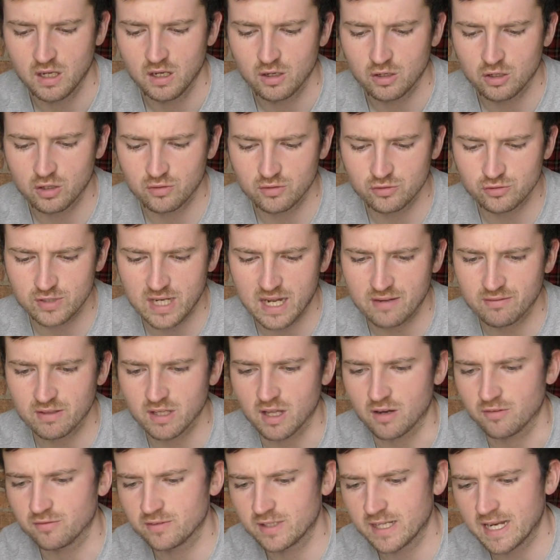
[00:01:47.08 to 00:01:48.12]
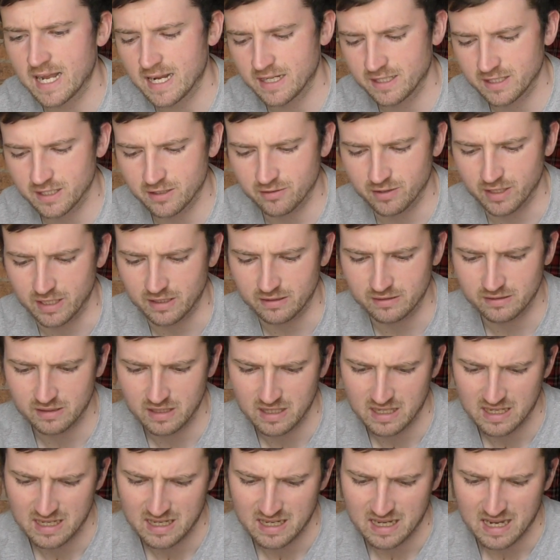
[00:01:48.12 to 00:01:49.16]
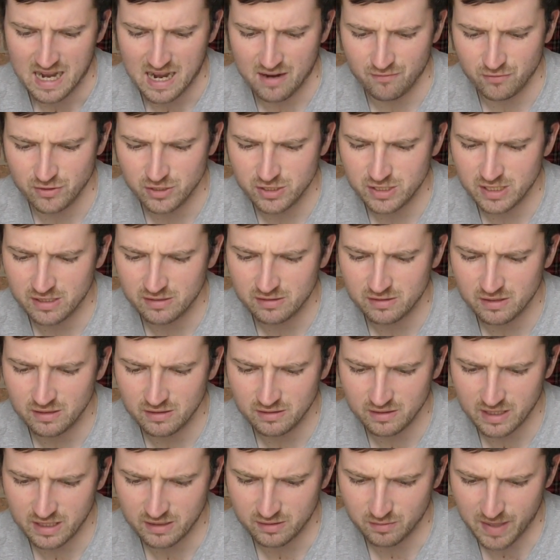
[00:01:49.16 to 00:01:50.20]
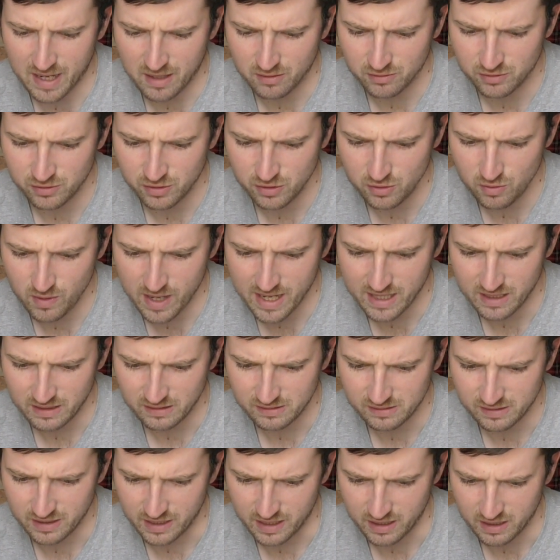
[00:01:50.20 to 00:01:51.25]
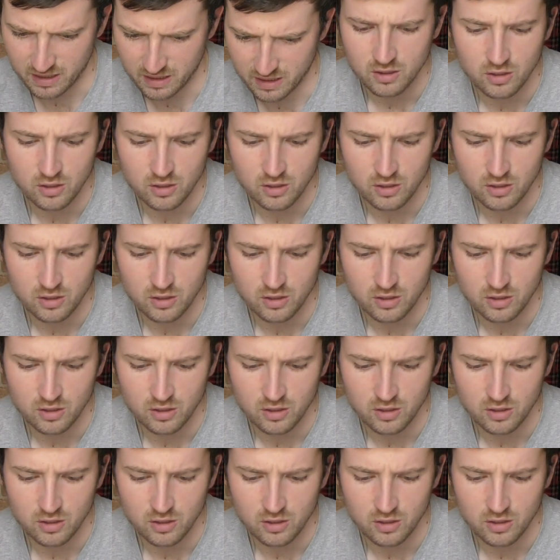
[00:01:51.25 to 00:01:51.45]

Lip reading: Current driver loft, 9 degrees. Average distance is about 280.